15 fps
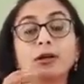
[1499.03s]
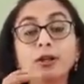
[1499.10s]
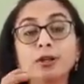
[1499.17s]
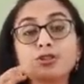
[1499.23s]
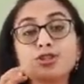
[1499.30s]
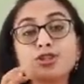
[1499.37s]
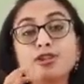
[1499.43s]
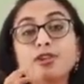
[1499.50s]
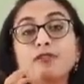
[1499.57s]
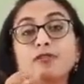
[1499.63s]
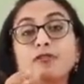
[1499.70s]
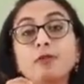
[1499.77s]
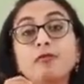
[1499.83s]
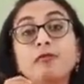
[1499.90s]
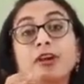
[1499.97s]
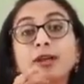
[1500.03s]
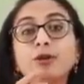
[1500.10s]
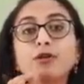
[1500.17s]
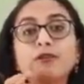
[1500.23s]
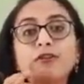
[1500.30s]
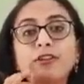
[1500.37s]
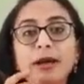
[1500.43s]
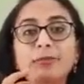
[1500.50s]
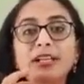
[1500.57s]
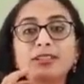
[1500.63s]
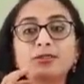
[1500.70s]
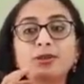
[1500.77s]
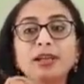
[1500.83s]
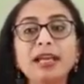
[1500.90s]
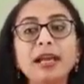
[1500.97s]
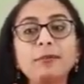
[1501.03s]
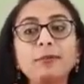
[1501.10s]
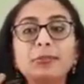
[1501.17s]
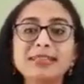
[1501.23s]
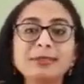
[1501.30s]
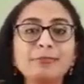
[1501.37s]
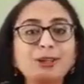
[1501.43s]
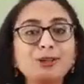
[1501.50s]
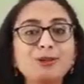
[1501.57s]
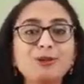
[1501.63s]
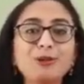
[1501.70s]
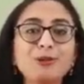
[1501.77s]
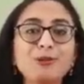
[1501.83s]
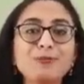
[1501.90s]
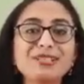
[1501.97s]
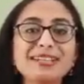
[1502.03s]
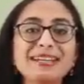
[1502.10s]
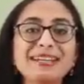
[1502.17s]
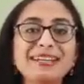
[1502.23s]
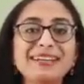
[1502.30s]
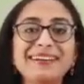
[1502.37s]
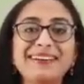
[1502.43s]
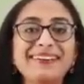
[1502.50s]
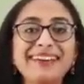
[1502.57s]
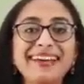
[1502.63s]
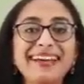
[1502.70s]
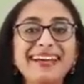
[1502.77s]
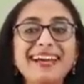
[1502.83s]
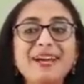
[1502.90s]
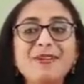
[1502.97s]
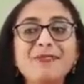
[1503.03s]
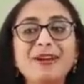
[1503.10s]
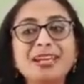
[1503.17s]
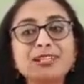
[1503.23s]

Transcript: children from very good families only and placed them in good homes. Okay, whereas